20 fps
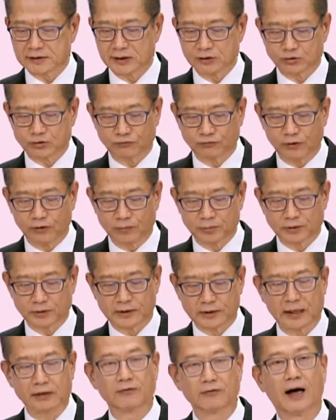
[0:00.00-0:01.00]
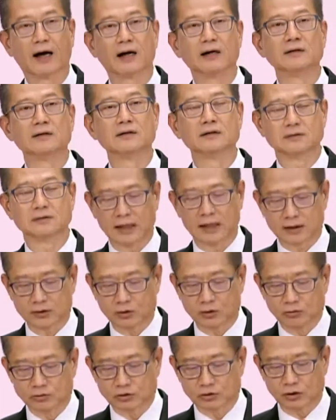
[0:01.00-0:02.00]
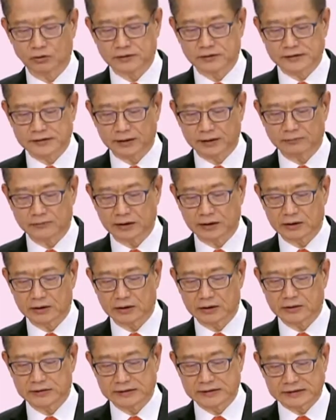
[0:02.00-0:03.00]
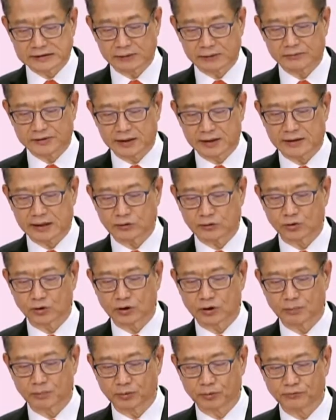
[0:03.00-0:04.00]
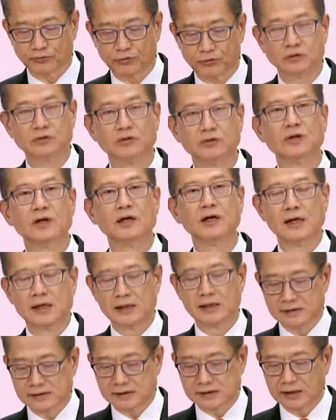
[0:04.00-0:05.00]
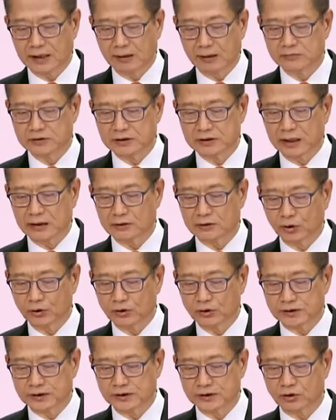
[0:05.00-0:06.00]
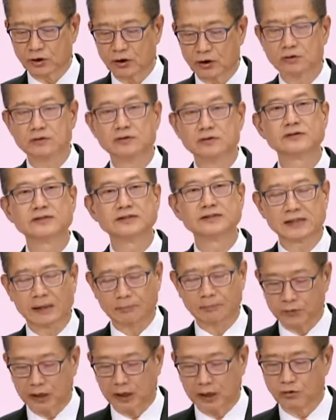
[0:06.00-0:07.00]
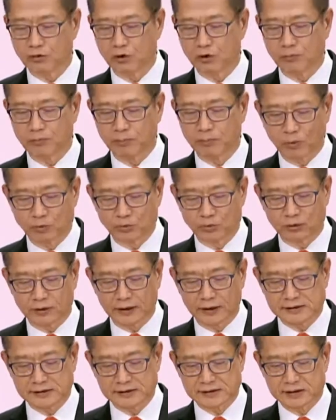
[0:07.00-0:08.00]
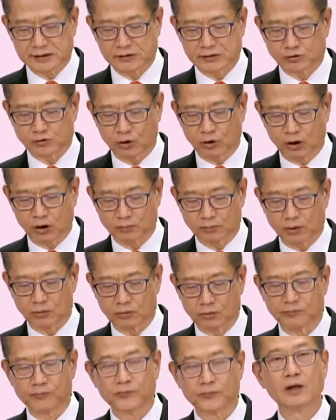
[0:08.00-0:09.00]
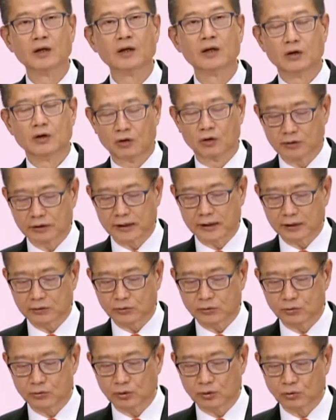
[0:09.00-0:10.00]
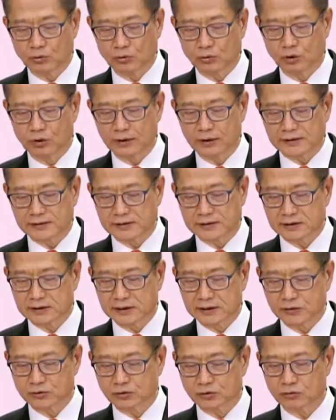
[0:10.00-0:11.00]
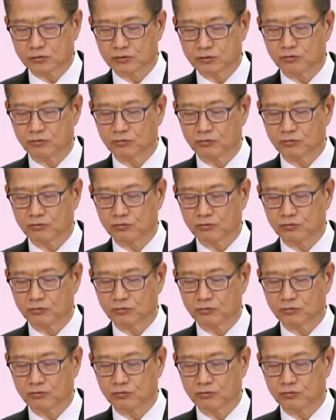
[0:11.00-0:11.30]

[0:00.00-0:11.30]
Over the past decade or so, we have allocated a total of $2.4 billion for the Revitalizing Historic Buildings Through Partnership Scheme, under which 19 historic building conservation projects have been launched so far.